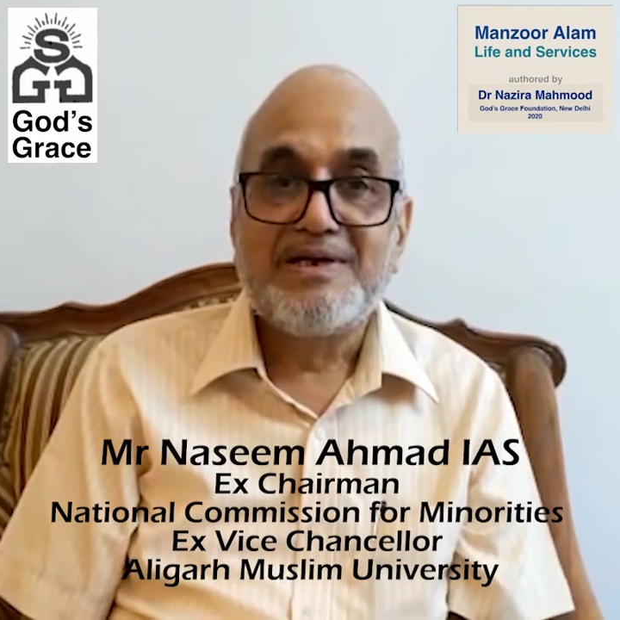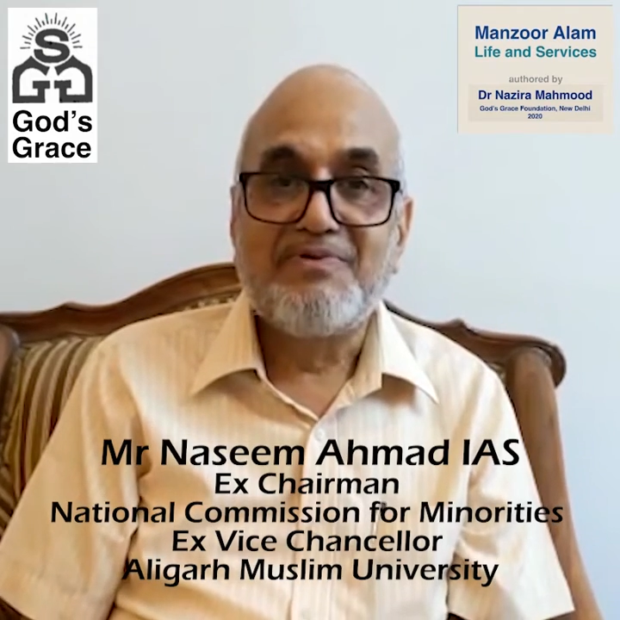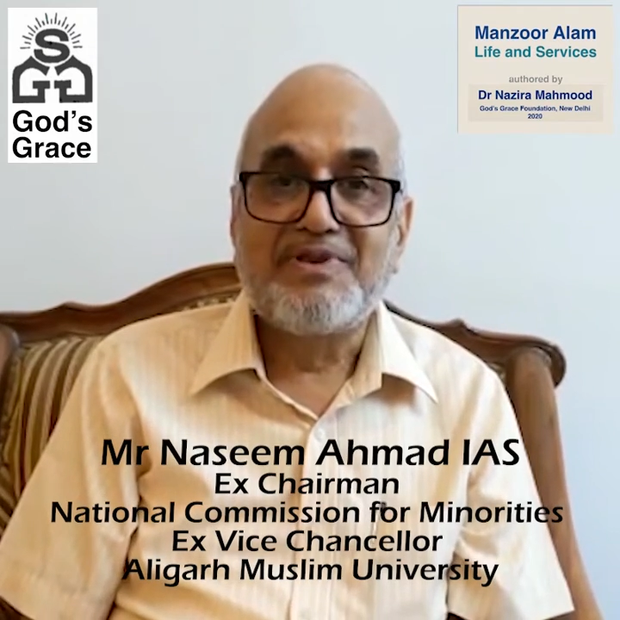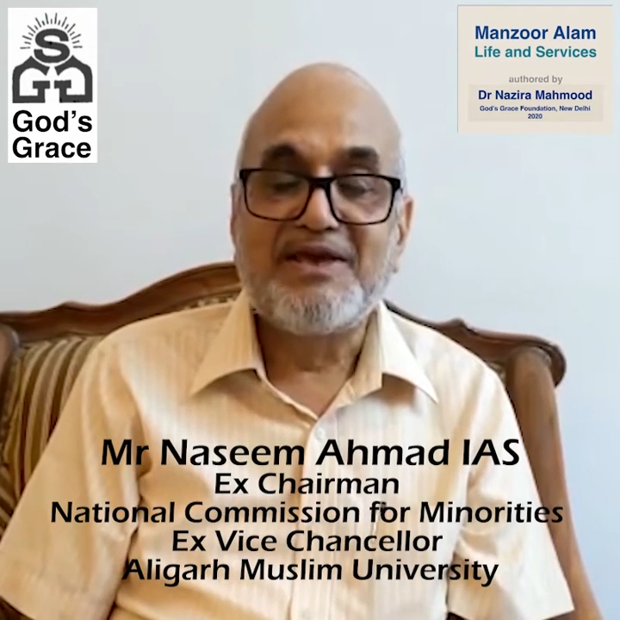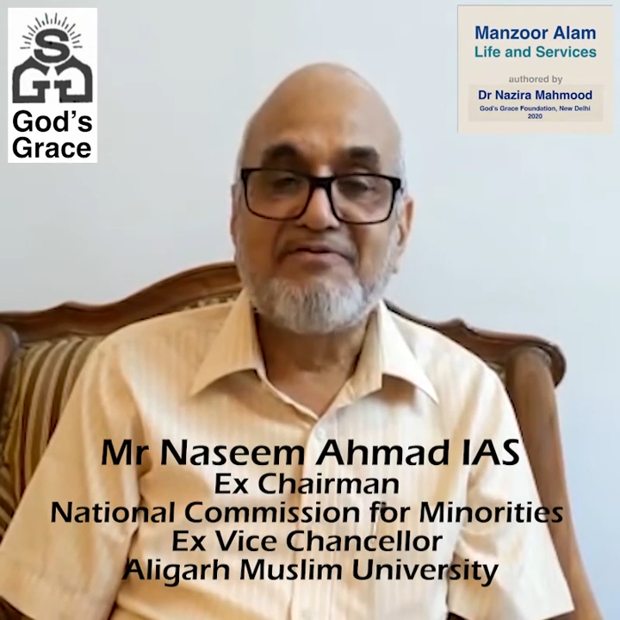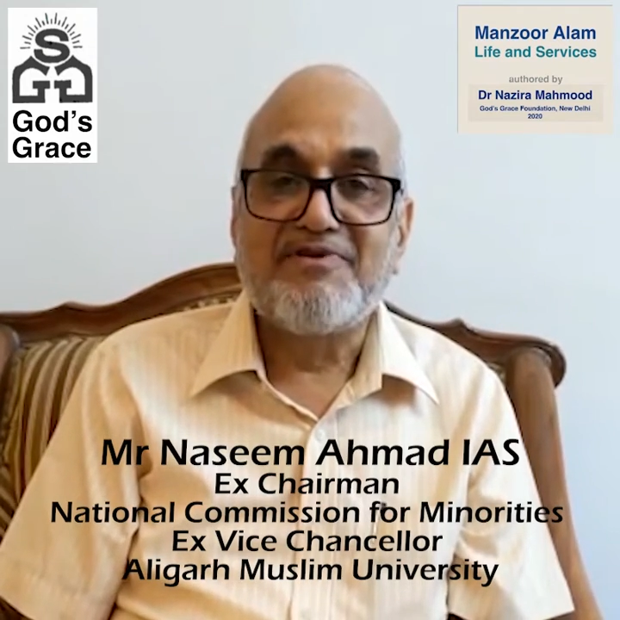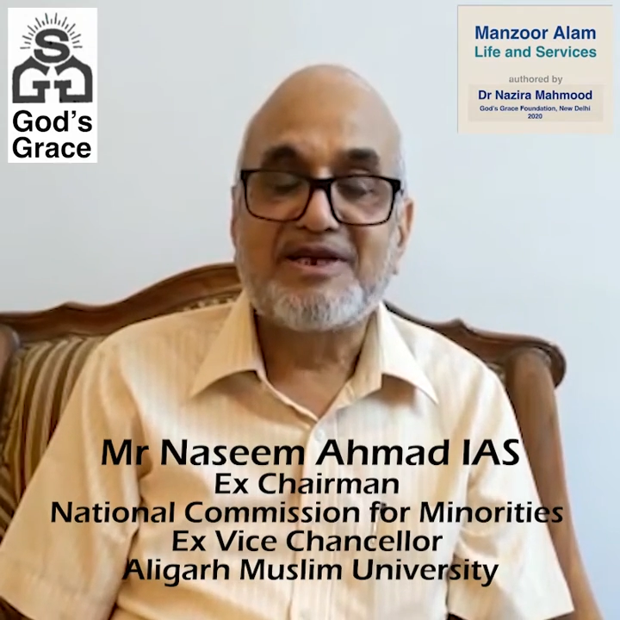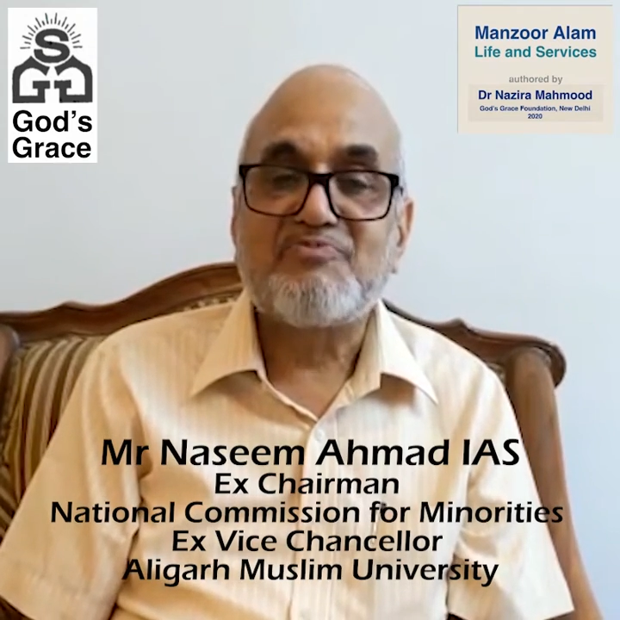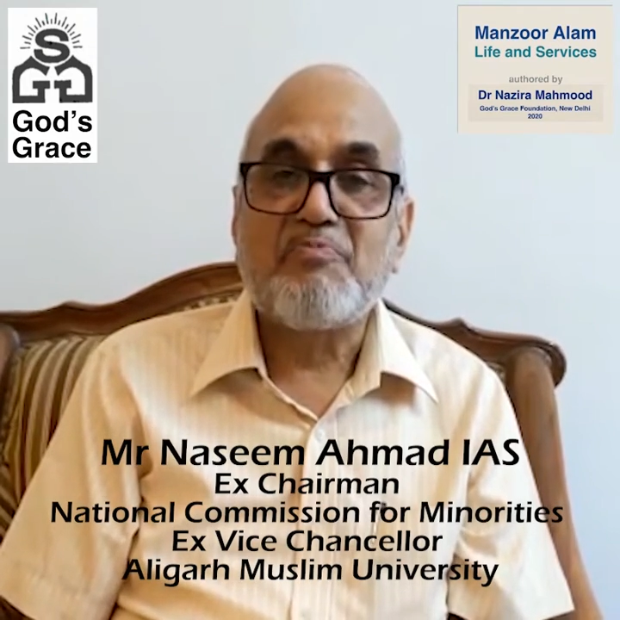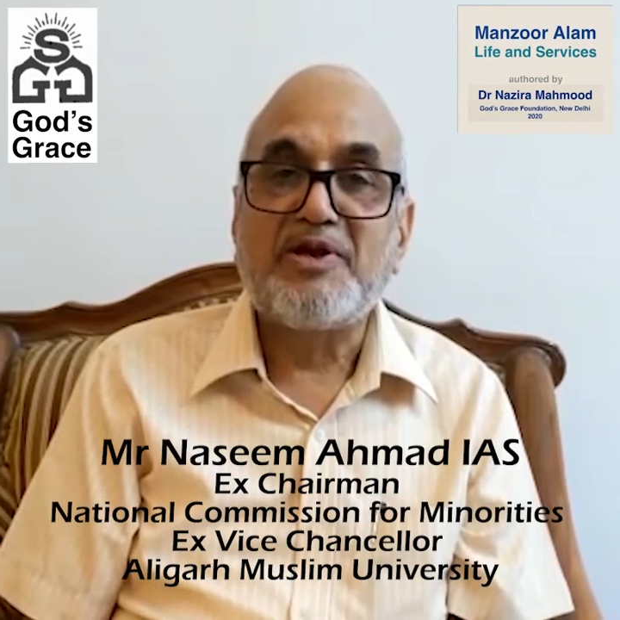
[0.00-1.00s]
One thing
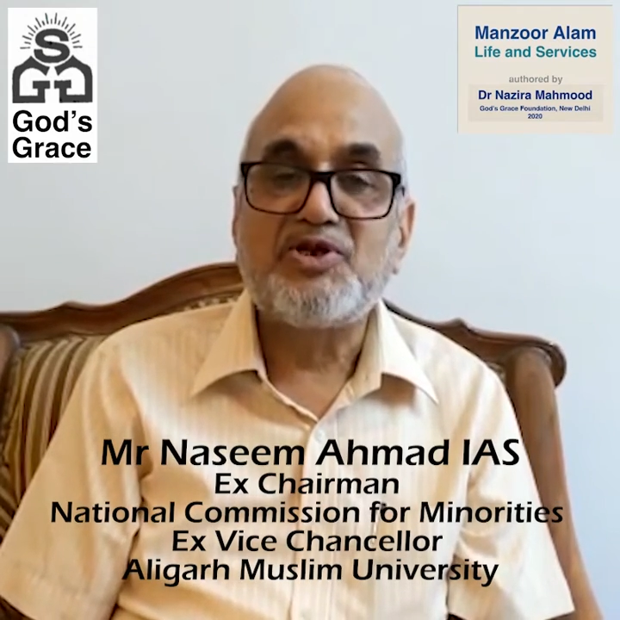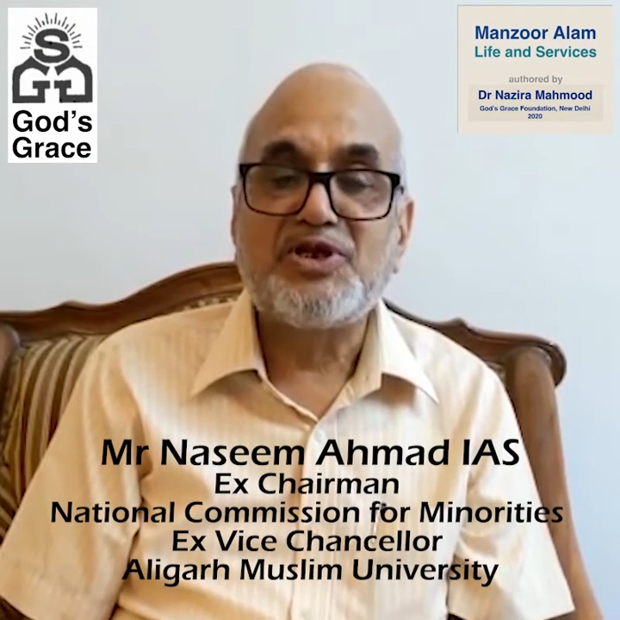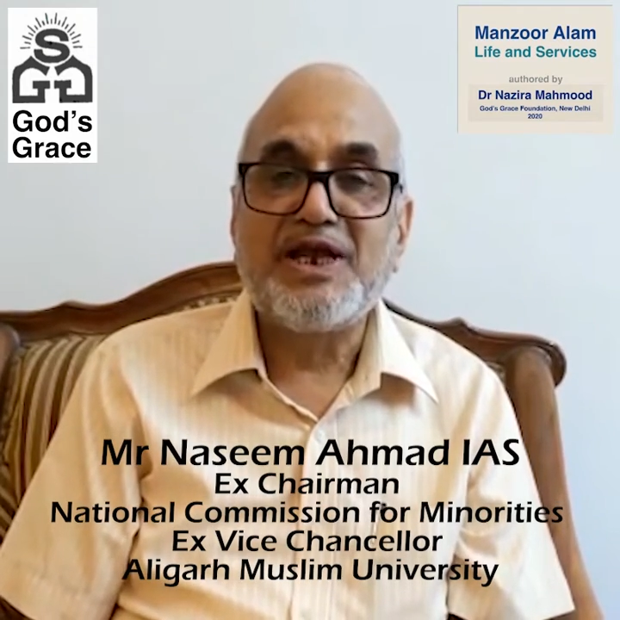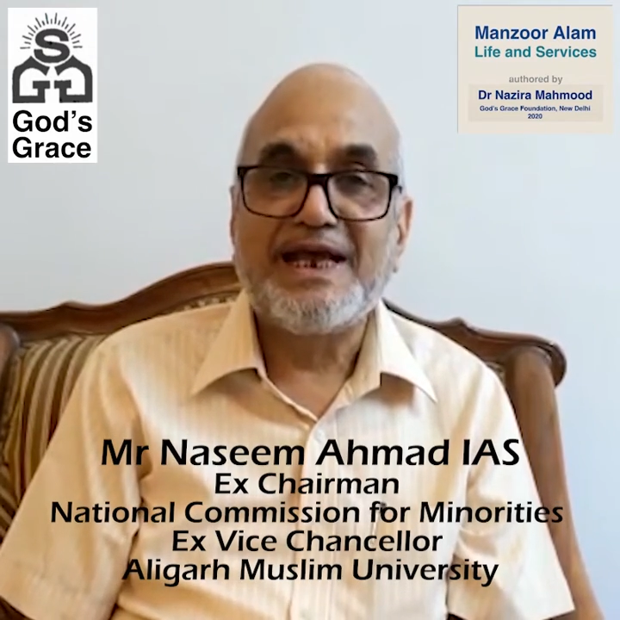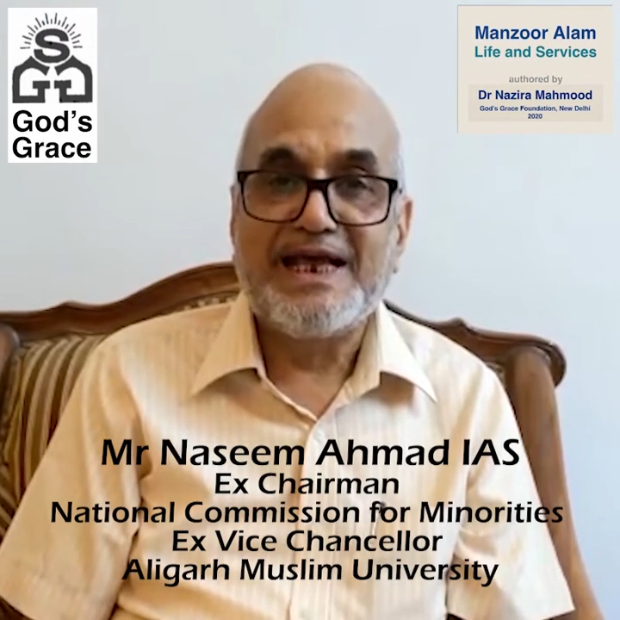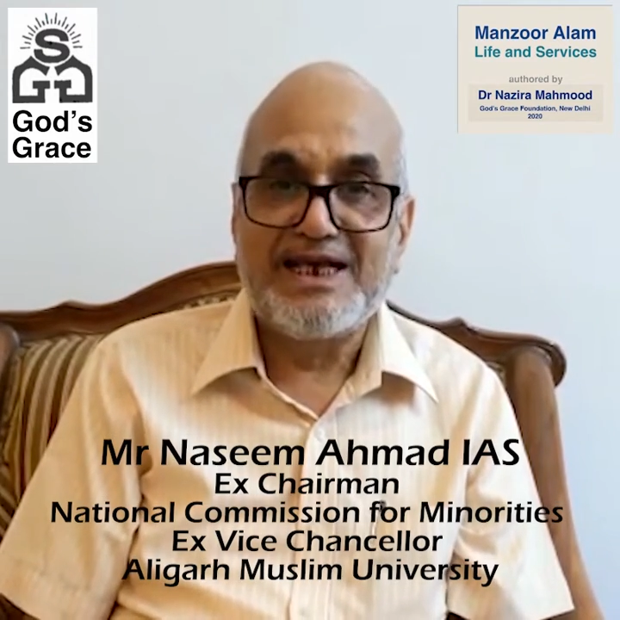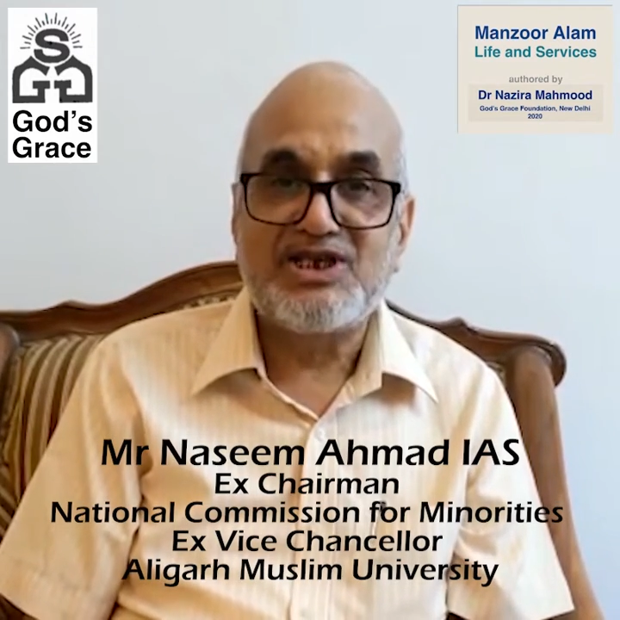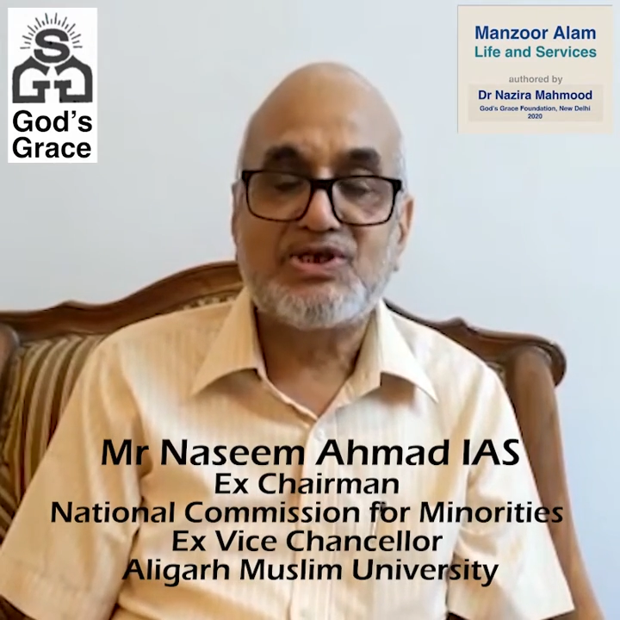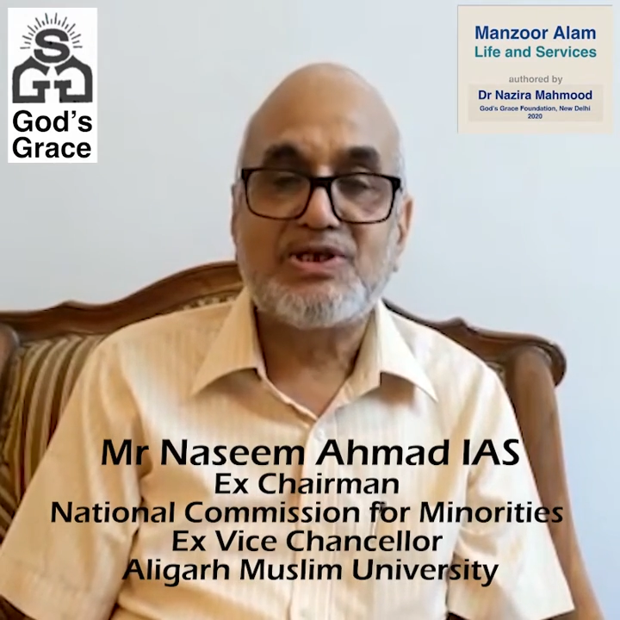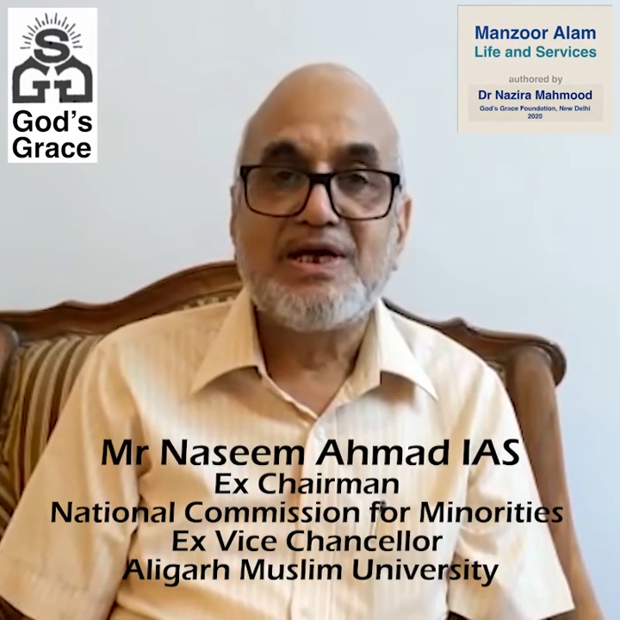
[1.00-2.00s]
worth mentioning
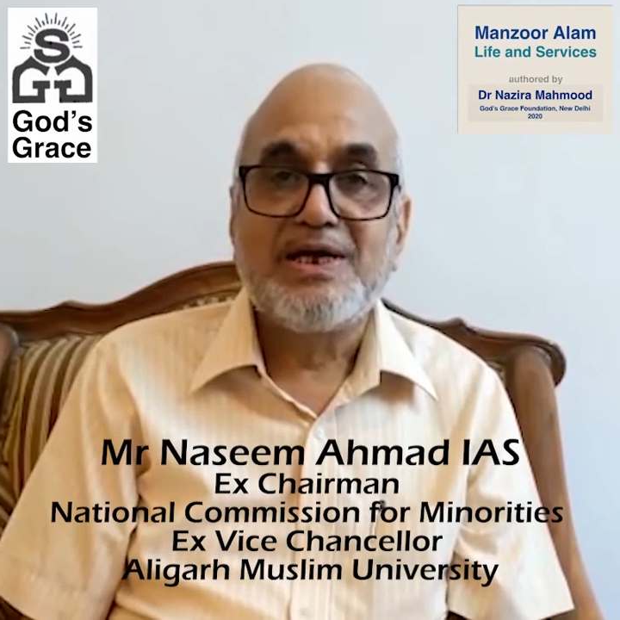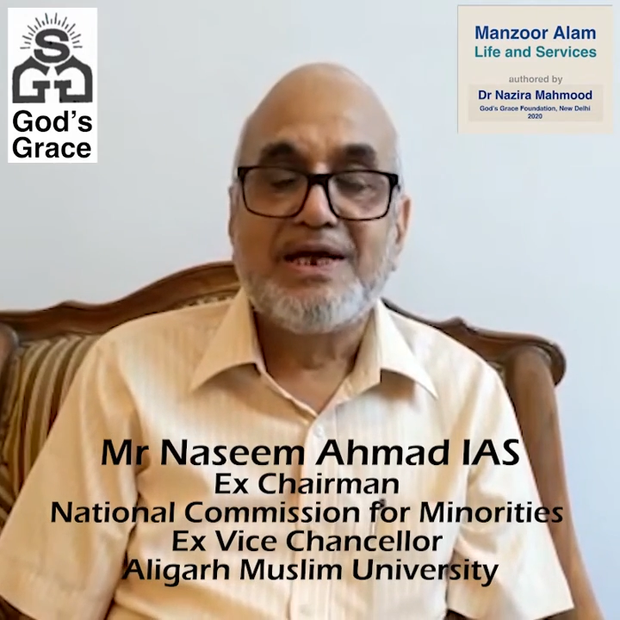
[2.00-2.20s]
is